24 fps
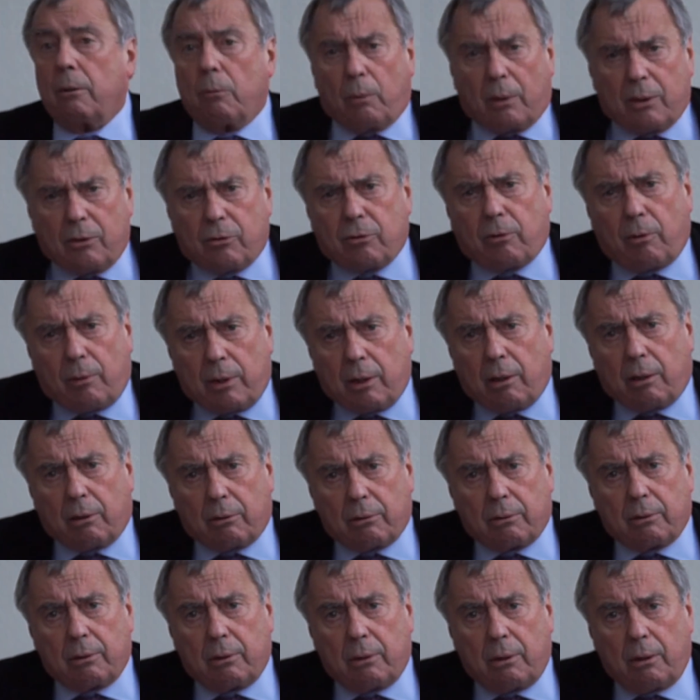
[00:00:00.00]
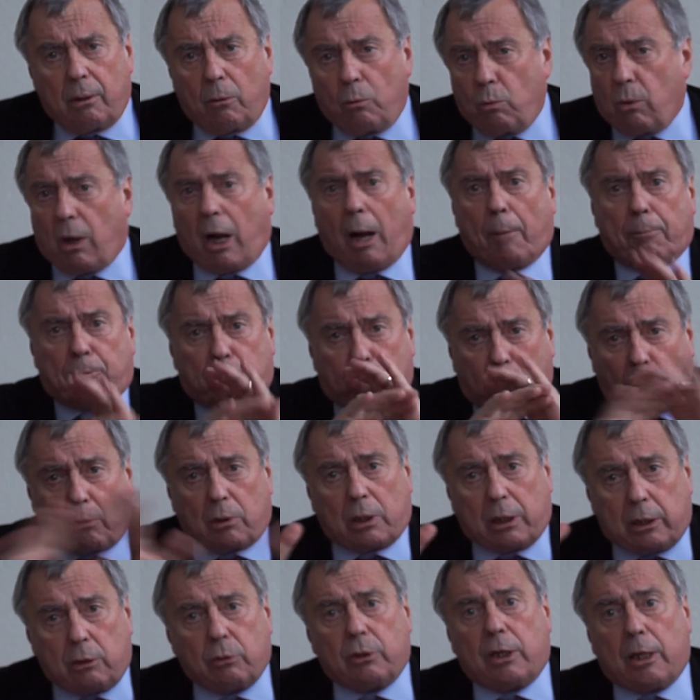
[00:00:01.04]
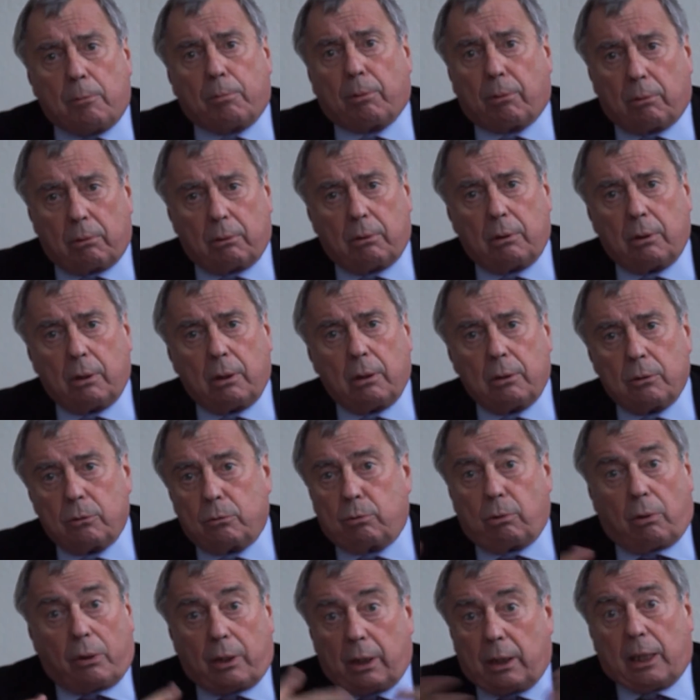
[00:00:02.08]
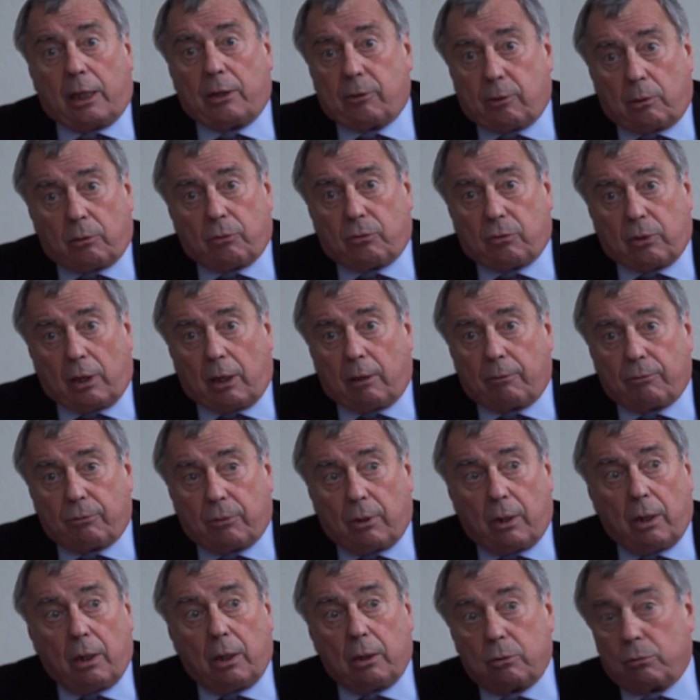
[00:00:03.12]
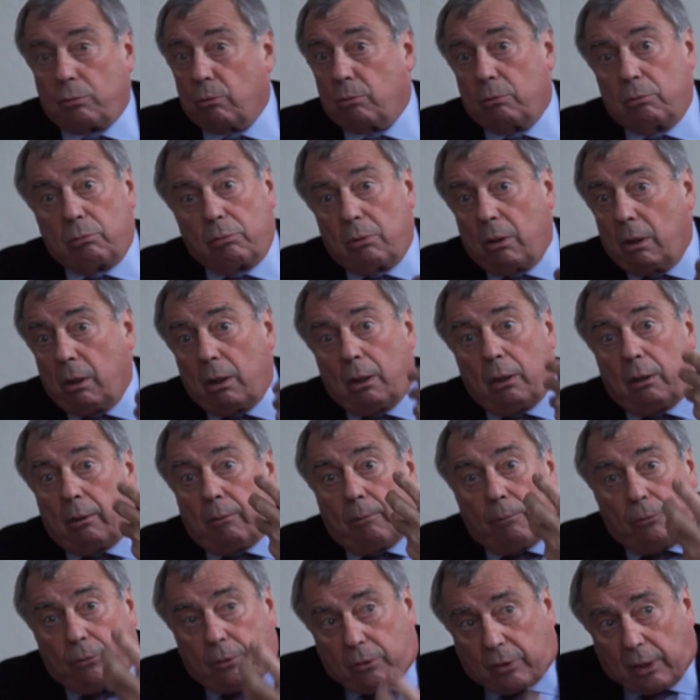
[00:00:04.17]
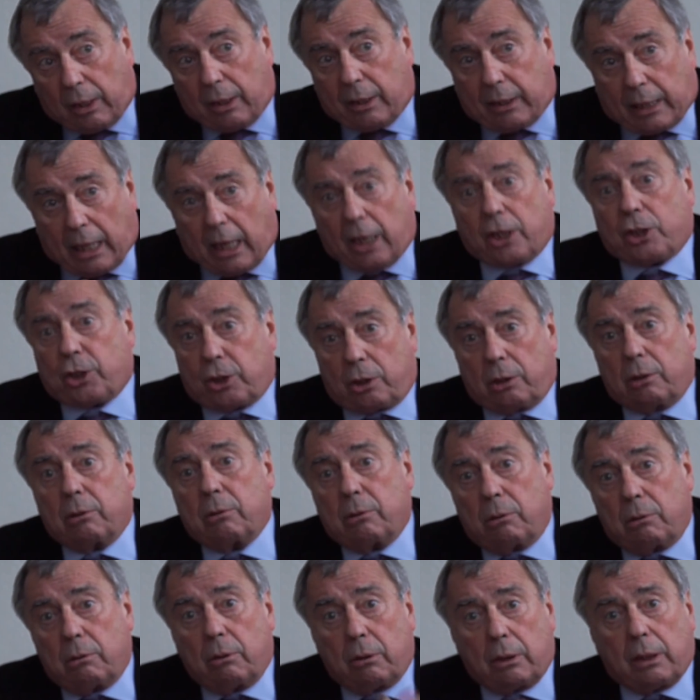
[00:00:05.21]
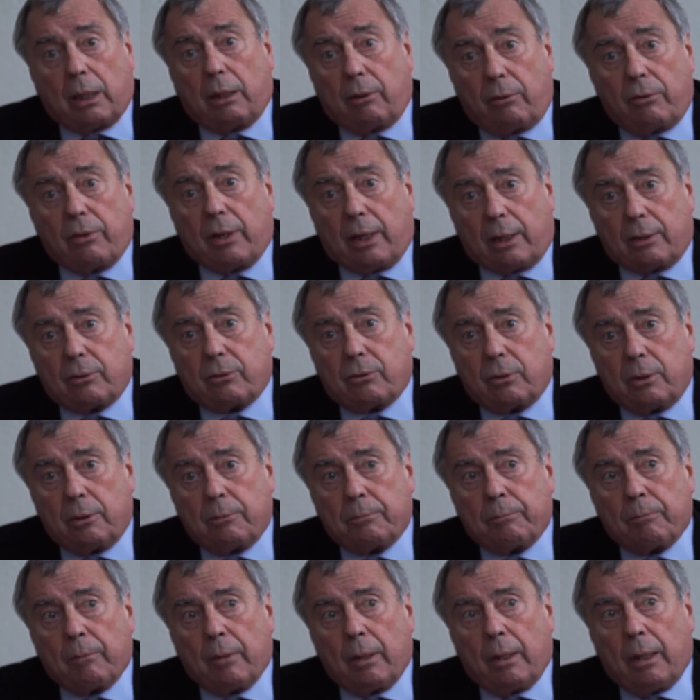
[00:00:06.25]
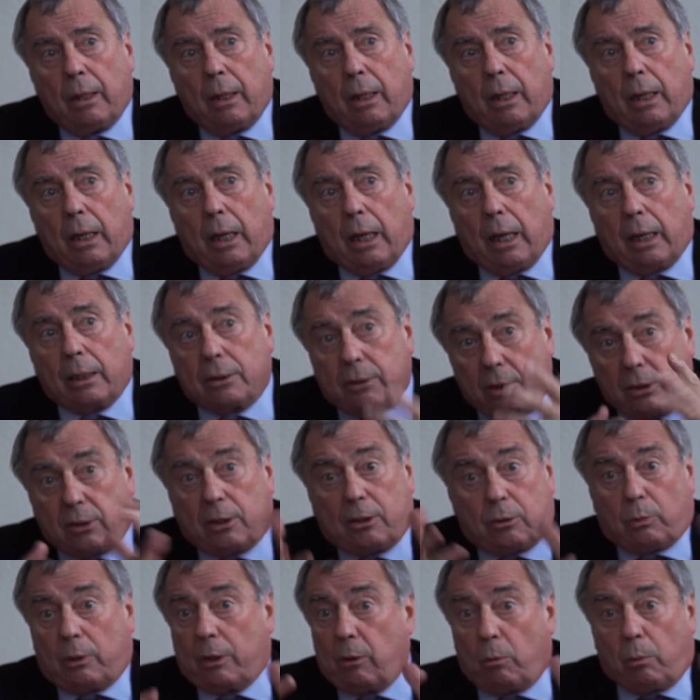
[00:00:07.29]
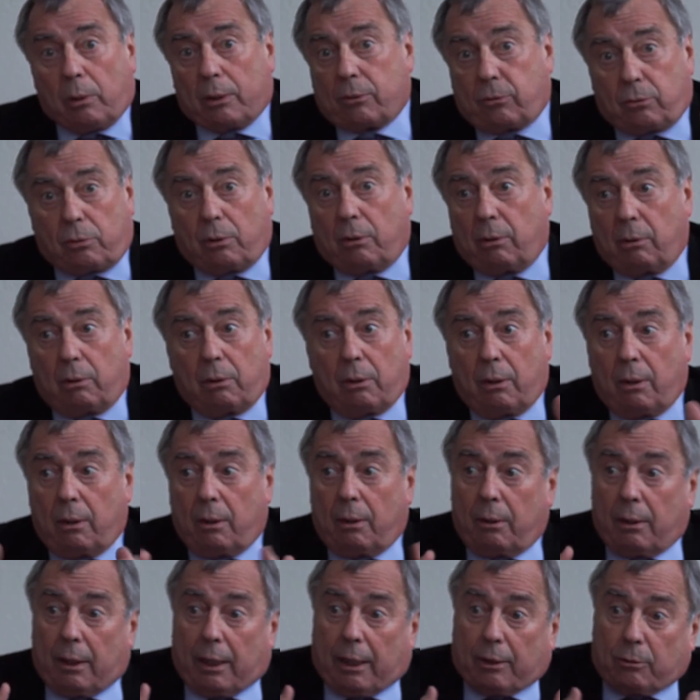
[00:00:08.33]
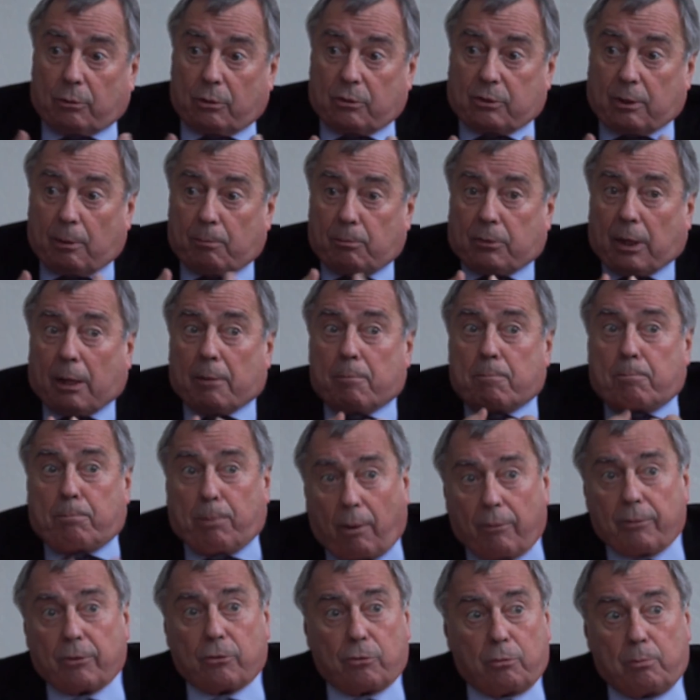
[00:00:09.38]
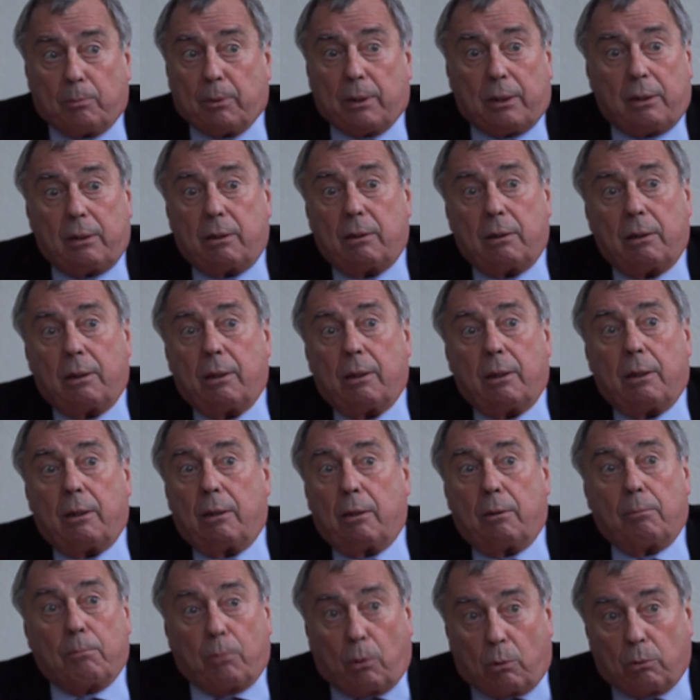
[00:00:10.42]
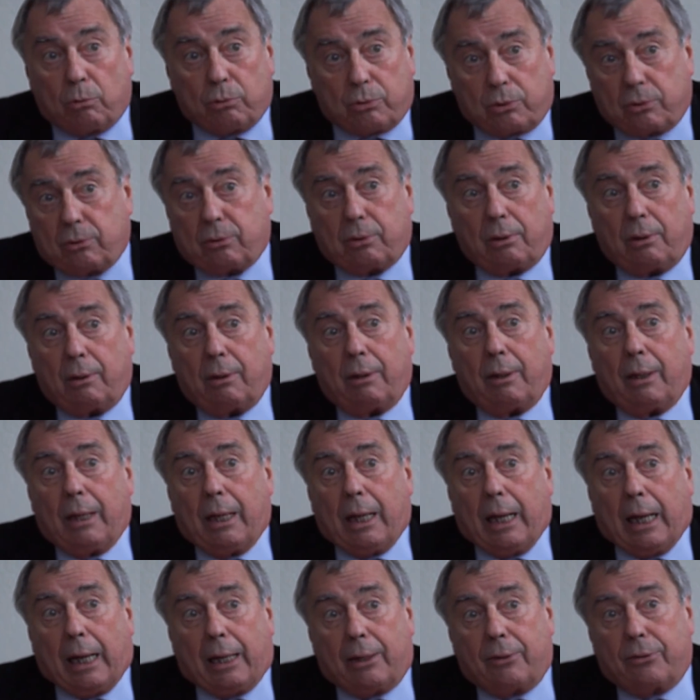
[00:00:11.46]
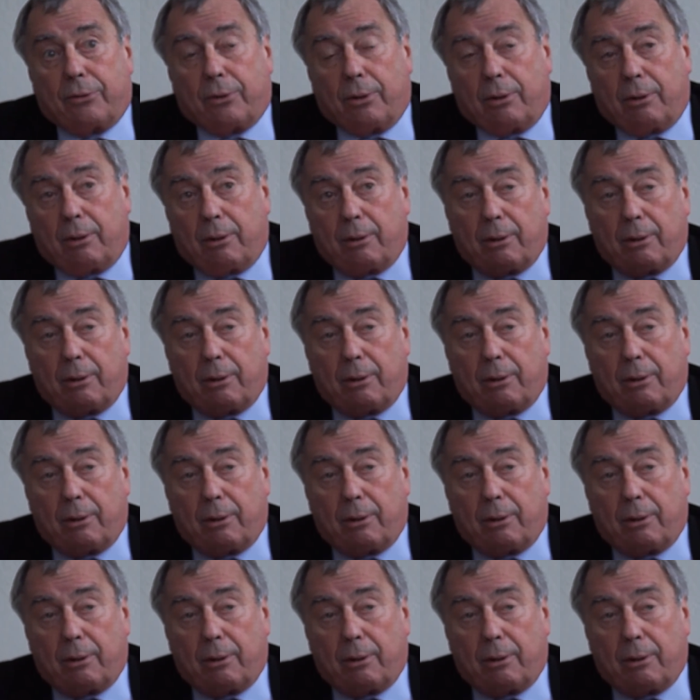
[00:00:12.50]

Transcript: What is going on? We're absolutely unable to organize ourselves to take action against that. And this is really what, at the same time, bothers me most and